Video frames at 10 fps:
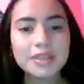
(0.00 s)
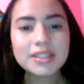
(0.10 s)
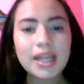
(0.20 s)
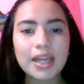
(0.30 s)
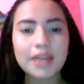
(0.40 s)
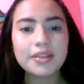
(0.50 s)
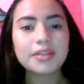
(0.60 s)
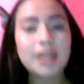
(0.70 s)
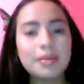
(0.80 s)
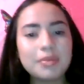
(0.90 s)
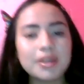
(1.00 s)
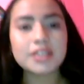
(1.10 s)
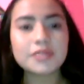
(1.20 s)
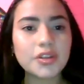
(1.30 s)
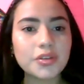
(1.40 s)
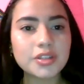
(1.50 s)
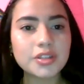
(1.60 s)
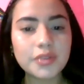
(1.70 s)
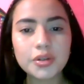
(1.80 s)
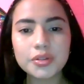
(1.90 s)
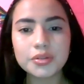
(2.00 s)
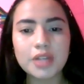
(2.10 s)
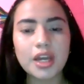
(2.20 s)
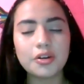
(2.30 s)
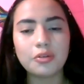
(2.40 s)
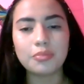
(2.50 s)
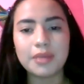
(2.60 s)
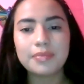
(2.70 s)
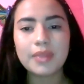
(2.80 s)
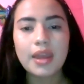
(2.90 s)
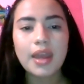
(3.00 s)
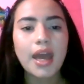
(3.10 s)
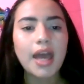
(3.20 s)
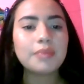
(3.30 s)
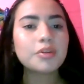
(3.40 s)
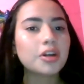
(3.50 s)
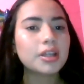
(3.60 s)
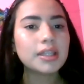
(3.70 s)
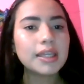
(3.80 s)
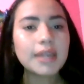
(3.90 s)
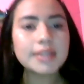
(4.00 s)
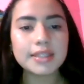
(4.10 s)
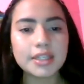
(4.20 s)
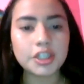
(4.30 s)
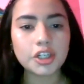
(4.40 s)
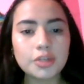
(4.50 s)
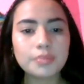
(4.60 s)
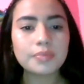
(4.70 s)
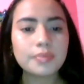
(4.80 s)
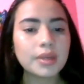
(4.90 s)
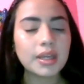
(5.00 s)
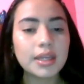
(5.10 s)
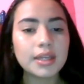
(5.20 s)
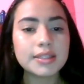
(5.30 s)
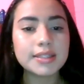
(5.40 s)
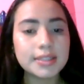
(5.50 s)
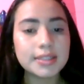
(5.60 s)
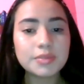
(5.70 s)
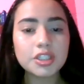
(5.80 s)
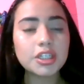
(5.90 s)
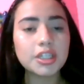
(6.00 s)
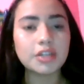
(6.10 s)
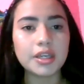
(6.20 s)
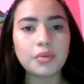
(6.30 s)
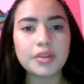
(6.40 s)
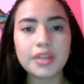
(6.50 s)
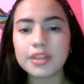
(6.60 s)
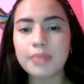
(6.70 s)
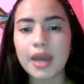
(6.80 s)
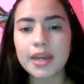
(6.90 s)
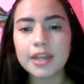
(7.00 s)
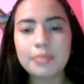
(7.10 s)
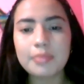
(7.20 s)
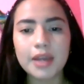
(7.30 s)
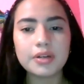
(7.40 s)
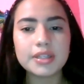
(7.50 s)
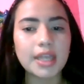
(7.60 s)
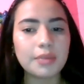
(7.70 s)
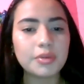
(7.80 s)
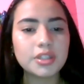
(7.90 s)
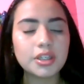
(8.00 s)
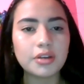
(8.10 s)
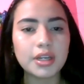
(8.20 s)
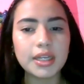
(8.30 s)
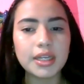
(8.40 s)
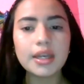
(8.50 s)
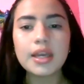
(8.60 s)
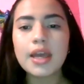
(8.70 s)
name is Nayleth Ramirez, for those of you who do not know me. I am currently a senior in systems engineering with a thematic minor in cybersecurity